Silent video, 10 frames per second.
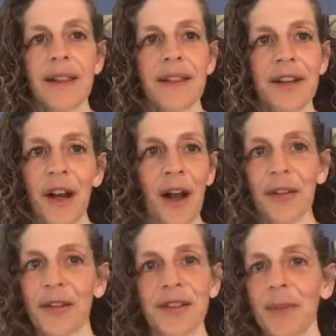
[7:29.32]
the
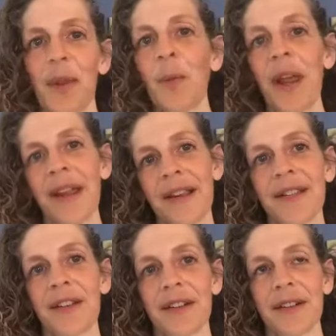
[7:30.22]
colors, some of
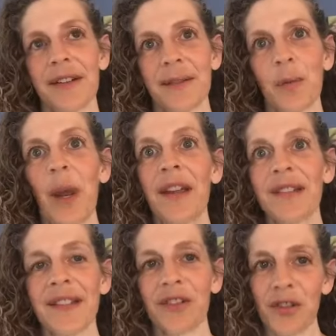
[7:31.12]
the
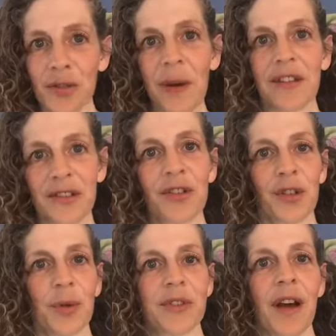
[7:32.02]
ways that stress
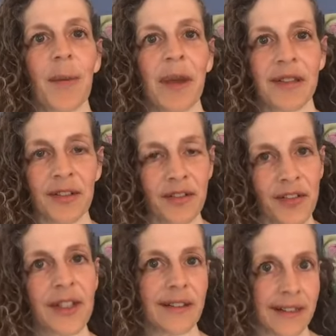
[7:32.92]
shows up as a
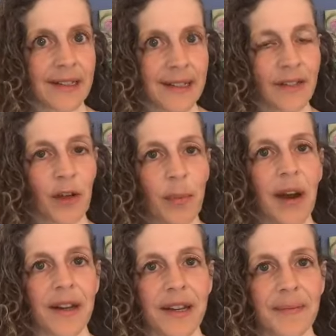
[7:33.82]
feeling in our
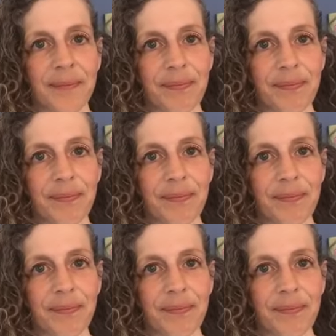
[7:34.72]
body.